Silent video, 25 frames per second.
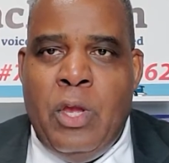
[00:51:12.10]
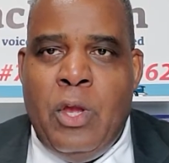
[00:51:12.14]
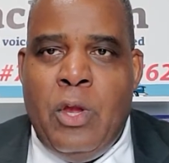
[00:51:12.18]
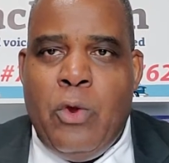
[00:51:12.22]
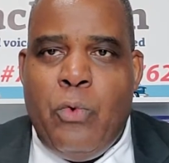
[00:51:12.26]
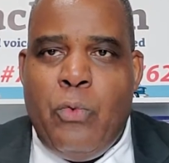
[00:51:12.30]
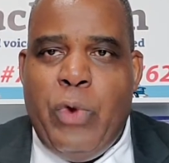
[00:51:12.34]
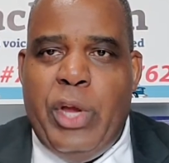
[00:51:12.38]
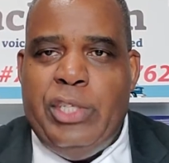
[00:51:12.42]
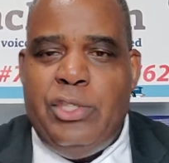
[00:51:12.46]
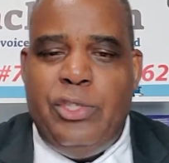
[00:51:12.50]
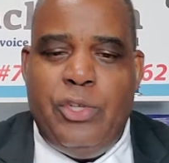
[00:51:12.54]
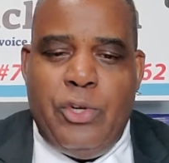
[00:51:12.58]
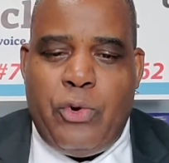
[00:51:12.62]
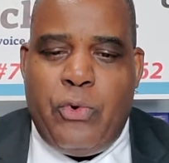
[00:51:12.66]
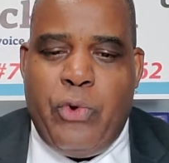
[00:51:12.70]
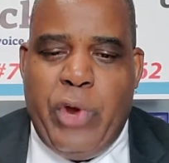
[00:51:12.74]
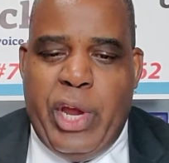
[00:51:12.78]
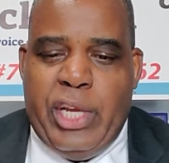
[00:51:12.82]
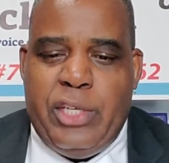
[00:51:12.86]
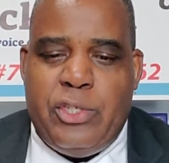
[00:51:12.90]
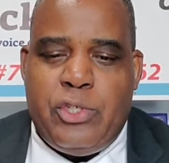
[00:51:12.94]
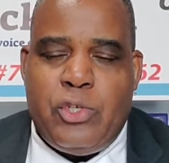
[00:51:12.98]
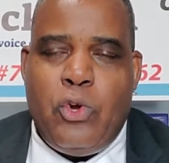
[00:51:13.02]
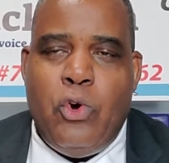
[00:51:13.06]
raising your
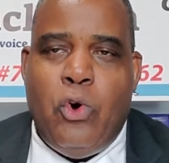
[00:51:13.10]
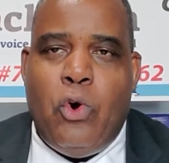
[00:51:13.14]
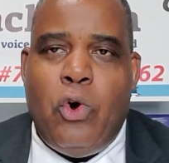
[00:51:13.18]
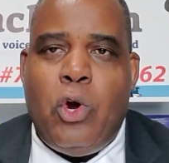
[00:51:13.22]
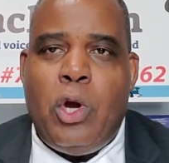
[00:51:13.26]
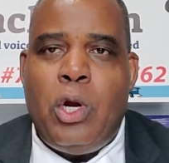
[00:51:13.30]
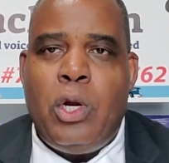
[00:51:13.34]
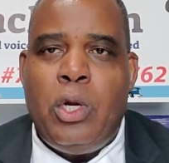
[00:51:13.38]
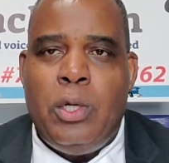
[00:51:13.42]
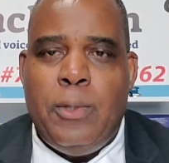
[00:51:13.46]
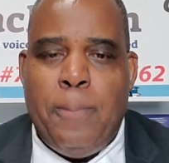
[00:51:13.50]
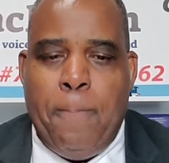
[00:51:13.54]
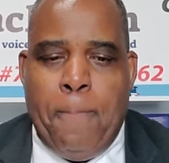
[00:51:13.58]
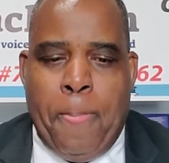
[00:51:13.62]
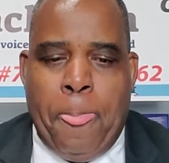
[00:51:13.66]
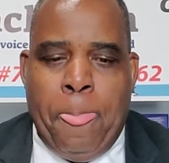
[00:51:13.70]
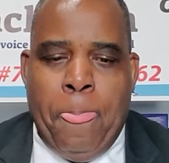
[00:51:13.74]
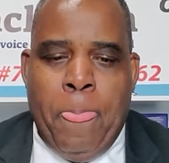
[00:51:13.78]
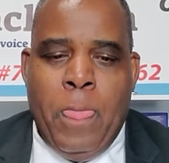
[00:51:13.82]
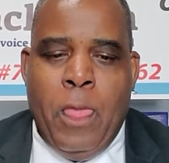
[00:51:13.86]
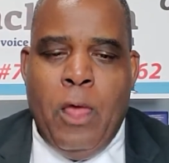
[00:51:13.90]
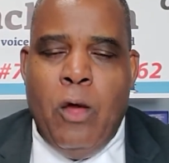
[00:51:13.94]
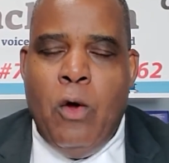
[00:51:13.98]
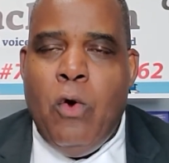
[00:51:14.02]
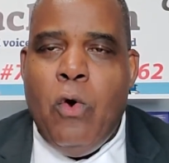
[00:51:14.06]
credit score
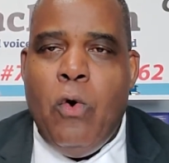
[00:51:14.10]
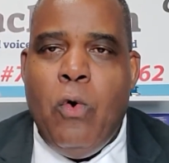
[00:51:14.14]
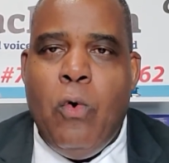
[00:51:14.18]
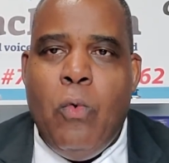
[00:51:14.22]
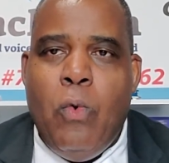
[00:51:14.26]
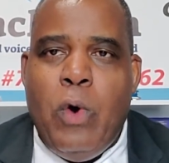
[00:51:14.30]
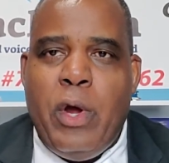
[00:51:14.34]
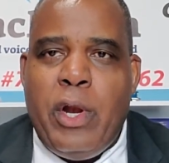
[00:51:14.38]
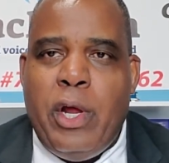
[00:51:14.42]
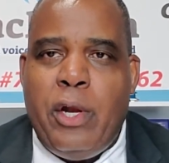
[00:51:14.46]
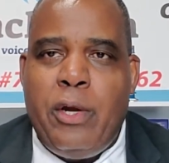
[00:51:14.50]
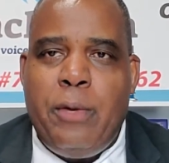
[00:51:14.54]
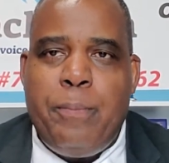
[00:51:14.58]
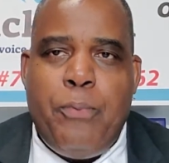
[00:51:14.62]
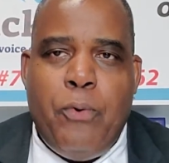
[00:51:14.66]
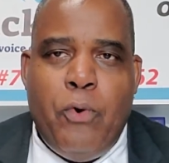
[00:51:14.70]
100